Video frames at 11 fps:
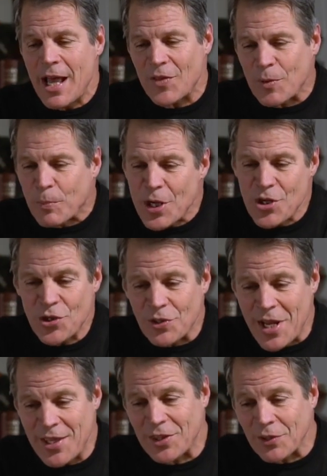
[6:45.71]
And the priest shall
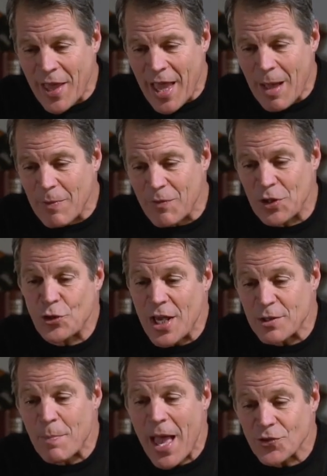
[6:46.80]
take the lamb of the
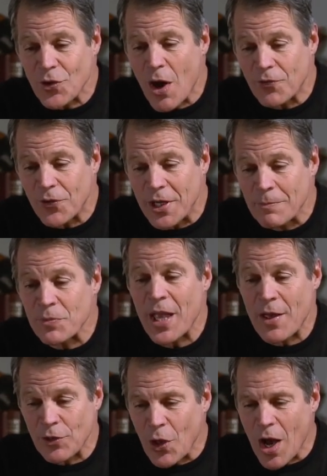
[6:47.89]
trespass offering
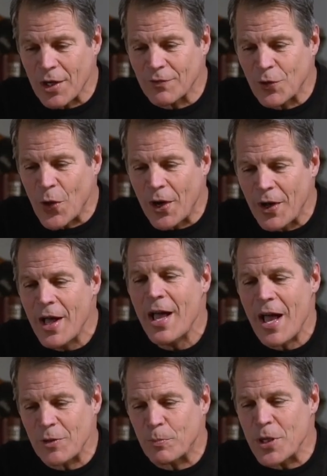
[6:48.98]
and the log of oil,
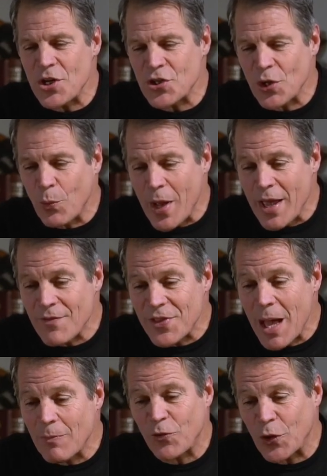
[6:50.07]
and the priest shall wave
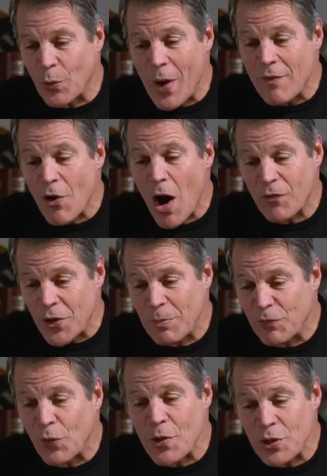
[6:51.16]
them for a wave offering
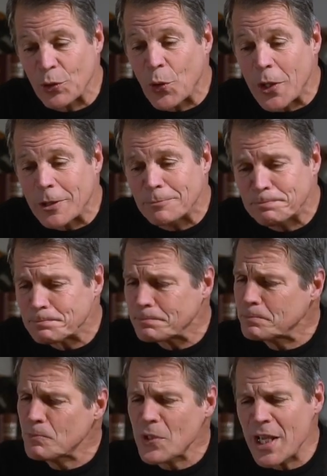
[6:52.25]
before the Lord.
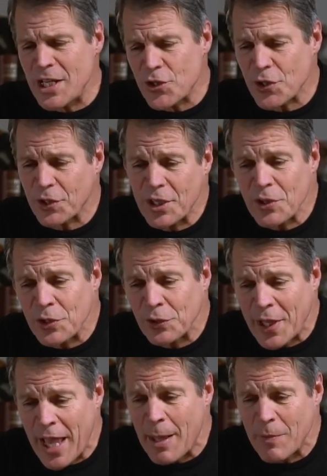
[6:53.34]
And he shall kill the
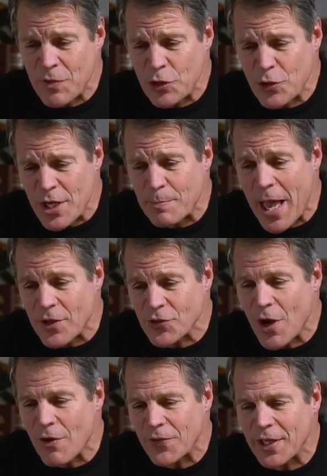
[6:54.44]
lamb of the
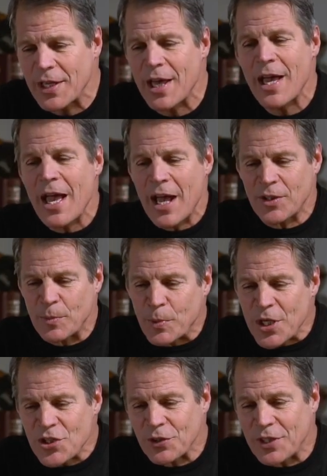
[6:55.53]
trespass offering, and the
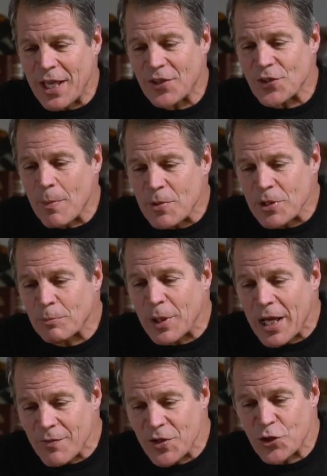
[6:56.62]
priest shall take some of the
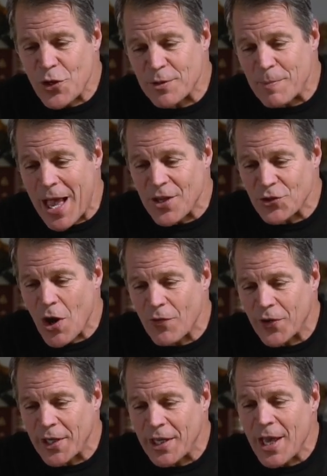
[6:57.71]
blood of the trespass
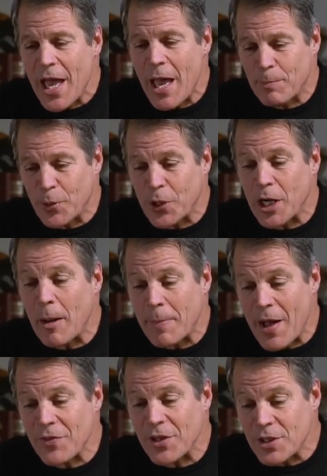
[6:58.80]
offering and put it
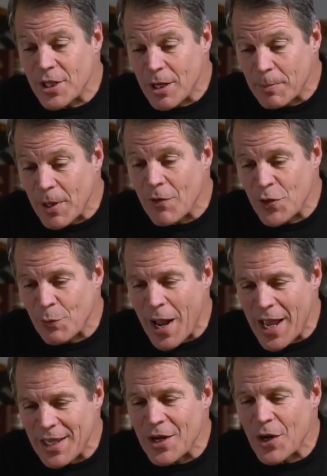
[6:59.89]
upon the tip of the
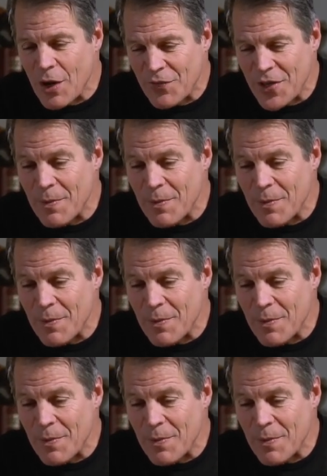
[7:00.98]
right ear of